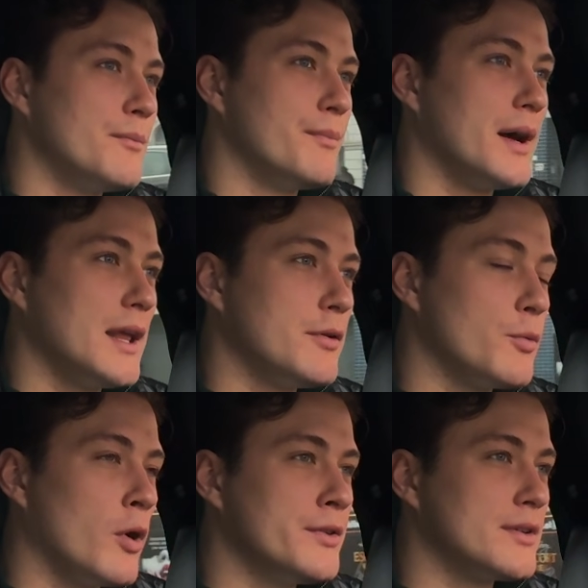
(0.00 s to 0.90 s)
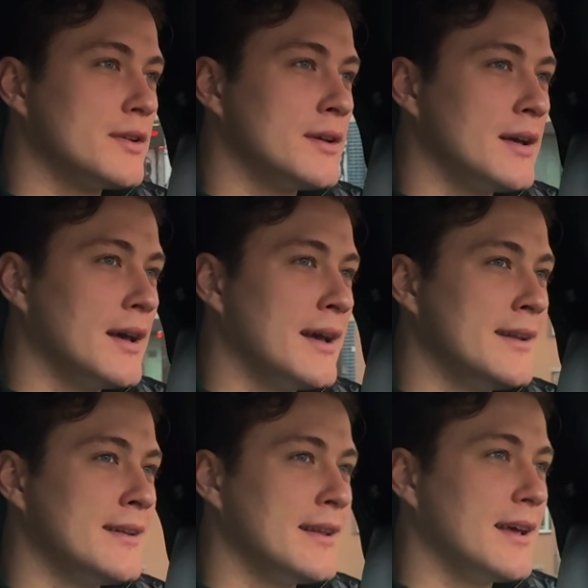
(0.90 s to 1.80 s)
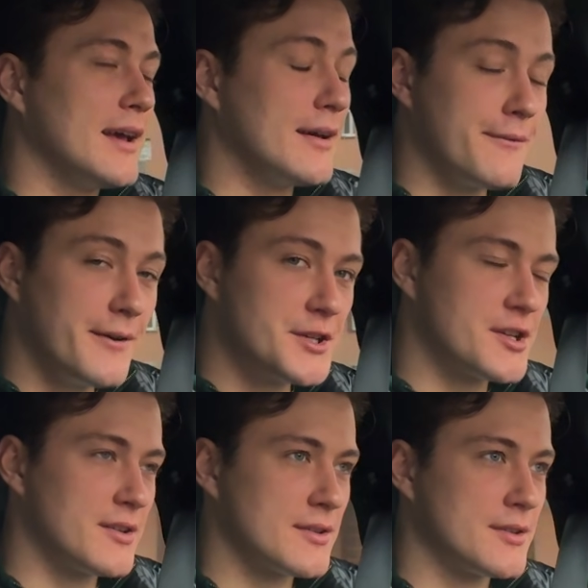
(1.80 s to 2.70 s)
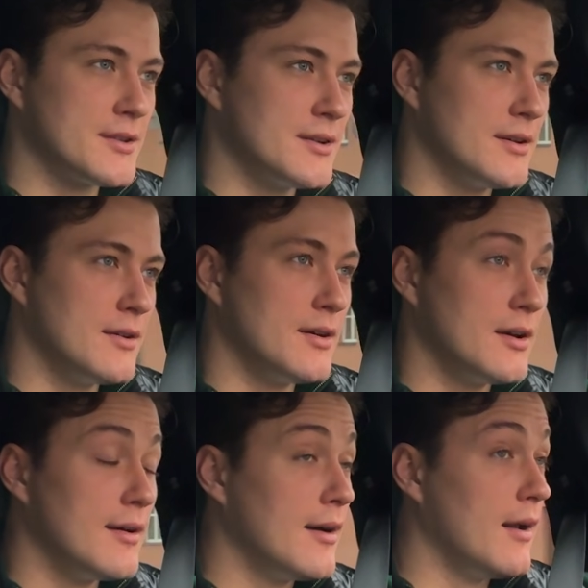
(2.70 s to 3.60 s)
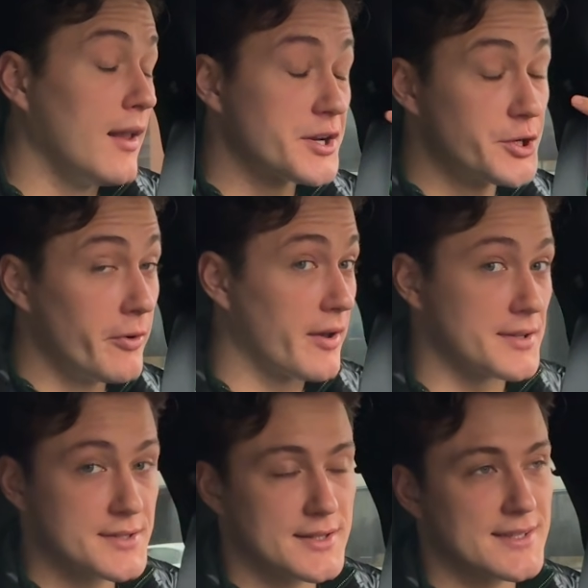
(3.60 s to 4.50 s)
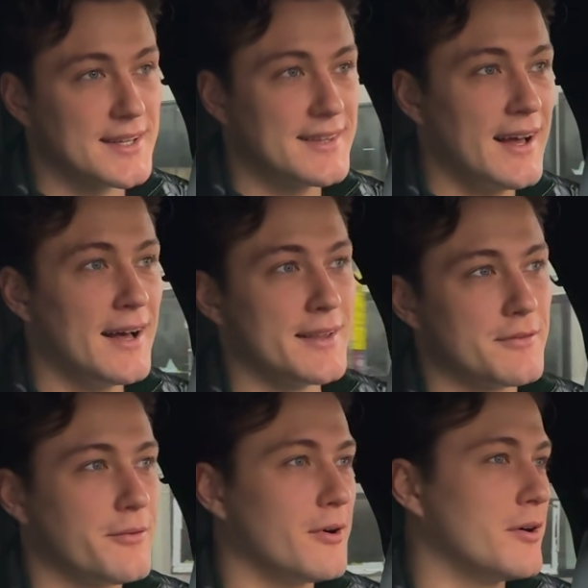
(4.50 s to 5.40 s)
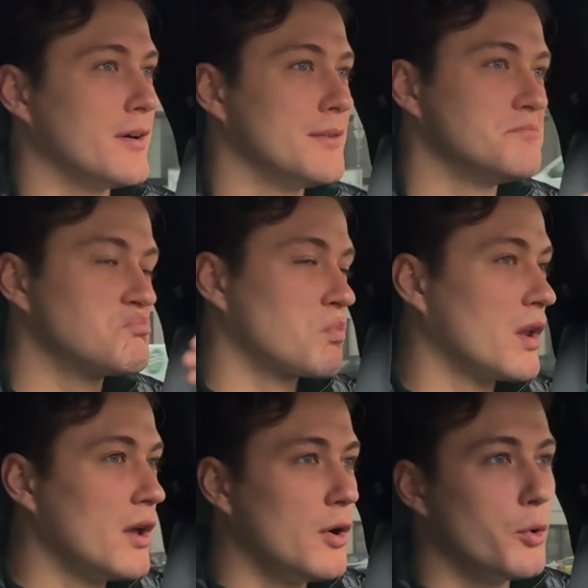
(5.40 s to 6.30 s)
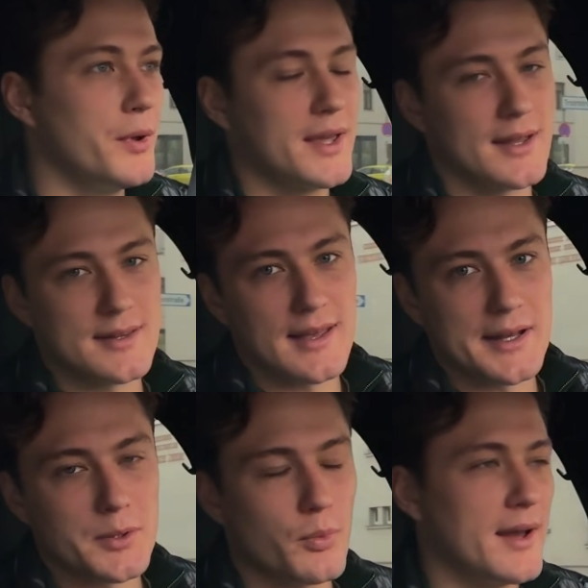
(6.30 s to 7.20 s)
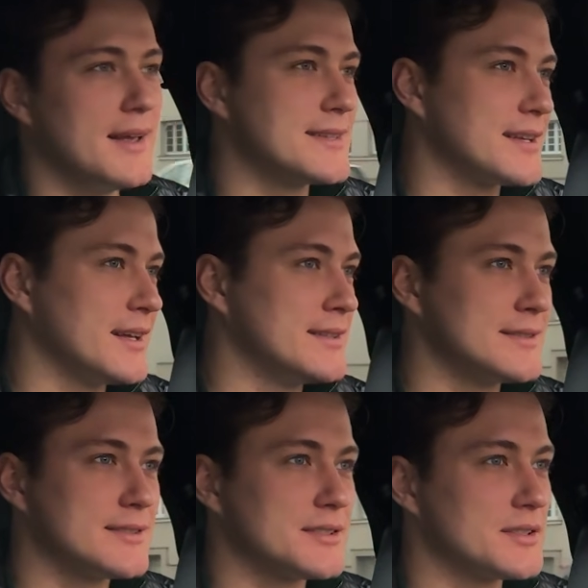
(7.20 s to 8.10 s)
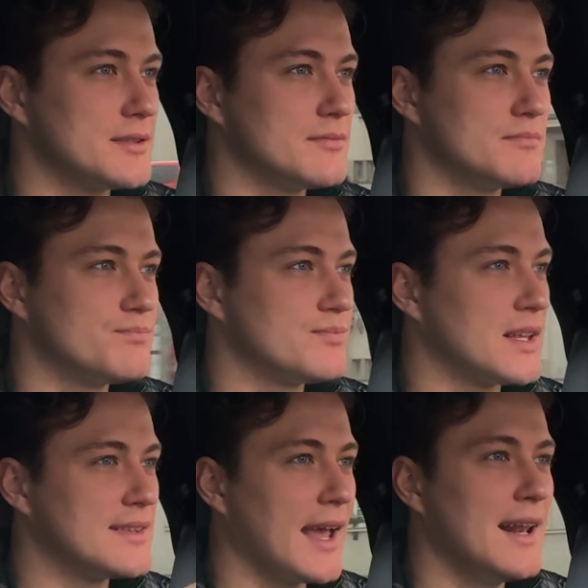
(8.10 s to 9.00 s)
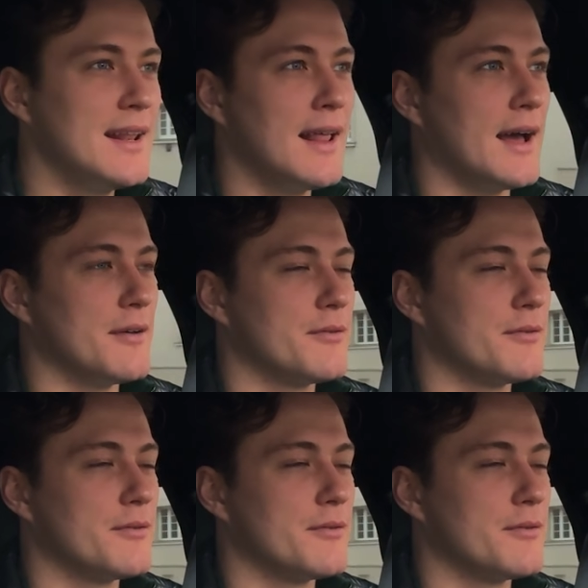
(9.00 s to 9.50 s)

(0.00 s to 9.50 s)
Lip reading: But if you want an efficient, luxurious sedan for weekend getaways and the daily life,